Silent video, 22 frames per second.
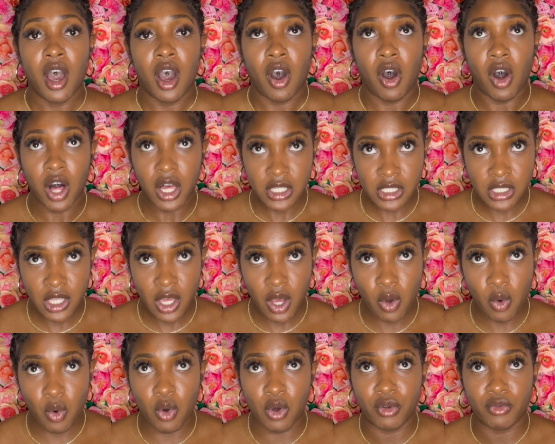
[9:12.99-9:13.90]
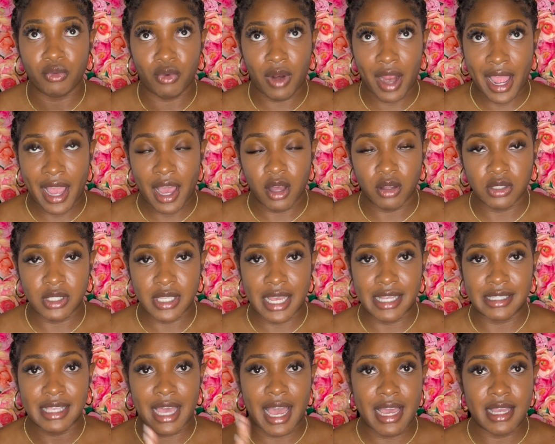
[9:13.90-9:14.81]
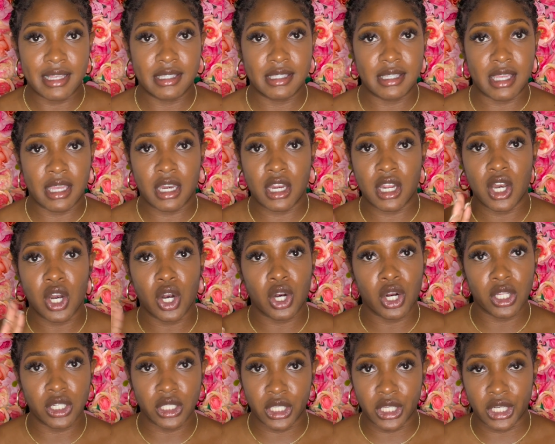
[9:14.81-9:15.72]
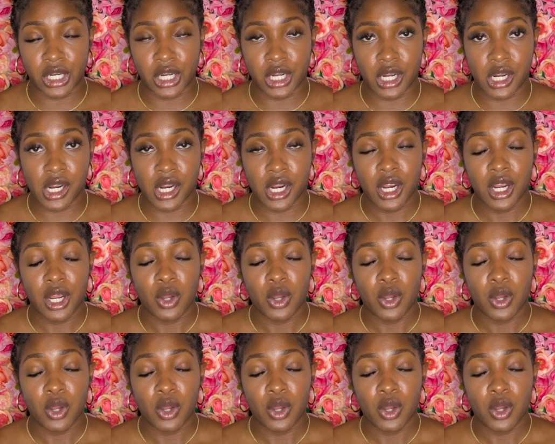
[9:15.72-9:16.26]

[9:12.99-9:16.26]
Also on rounds, as I stated earlier,